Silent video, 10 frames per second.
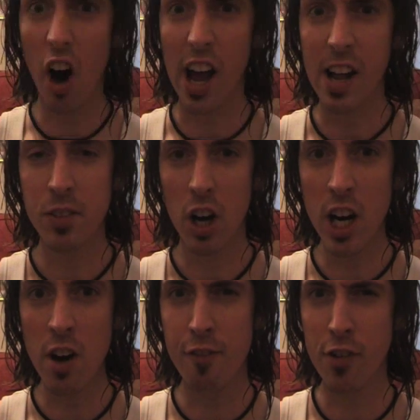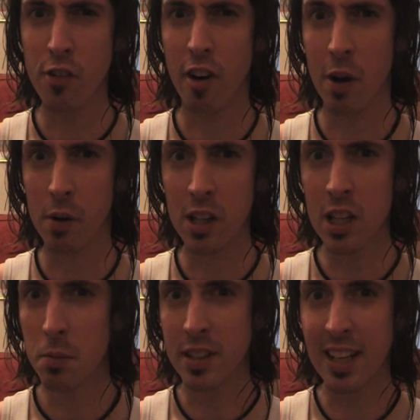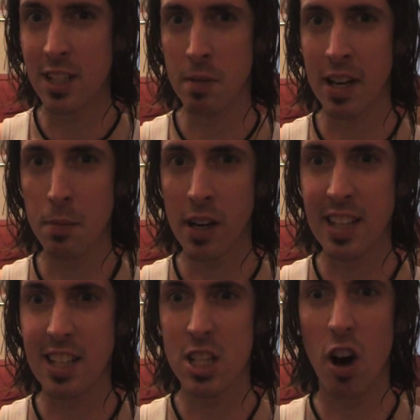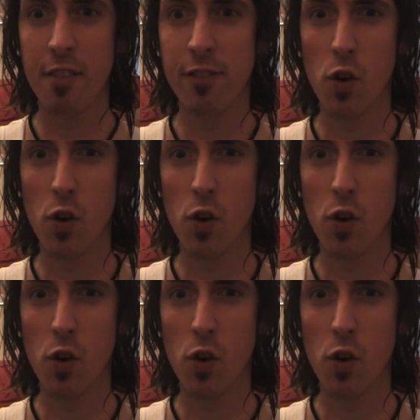Hi, I don't feel very well, but that doesn't matter because it's time